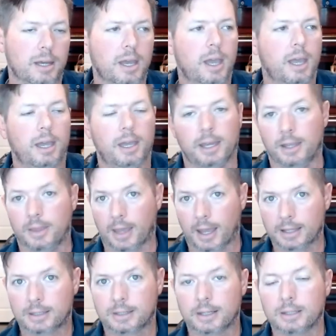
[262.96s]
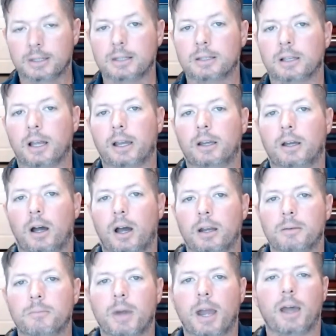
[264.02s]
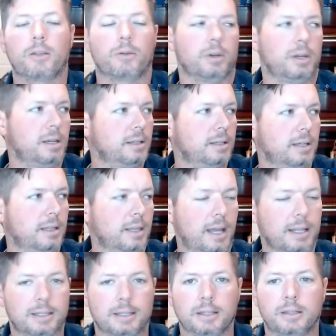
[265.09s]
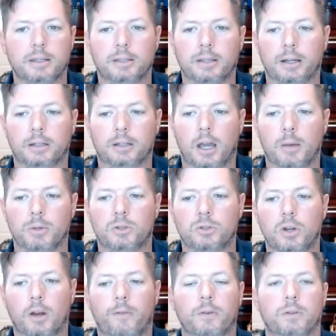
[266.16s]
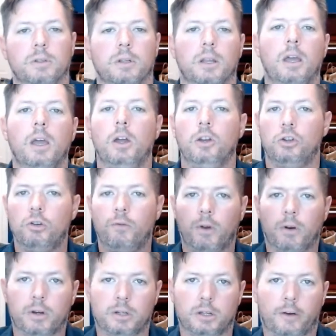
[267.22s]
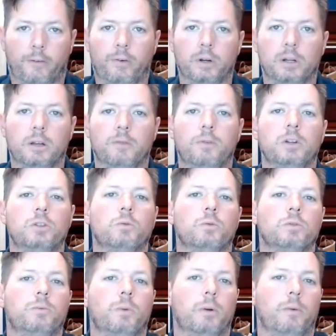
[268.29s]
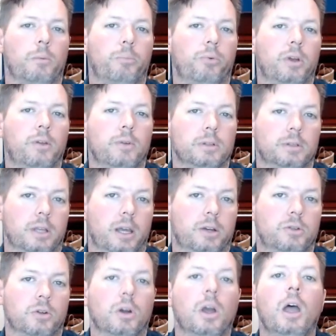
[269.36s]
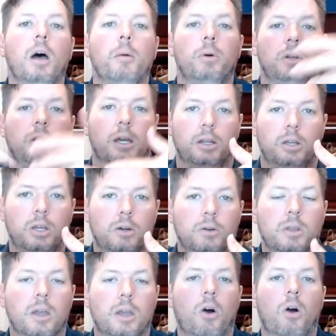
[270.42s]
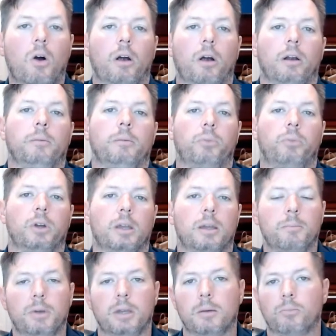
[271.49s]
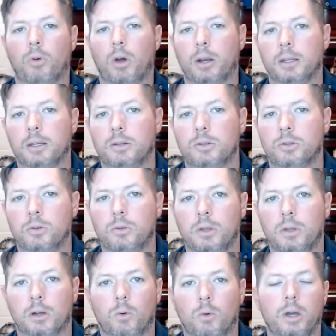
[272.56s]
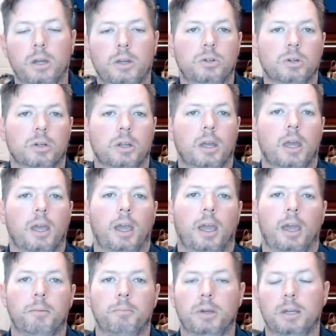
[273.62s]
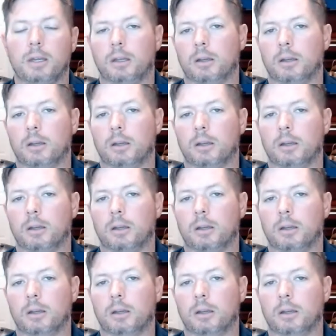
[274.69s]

In that sense, he's like Cotton Mather. In that sense, he's like Thomas Jefferson. Two very different individuals of our previous lecture, but yet here they are being brought into the equation and being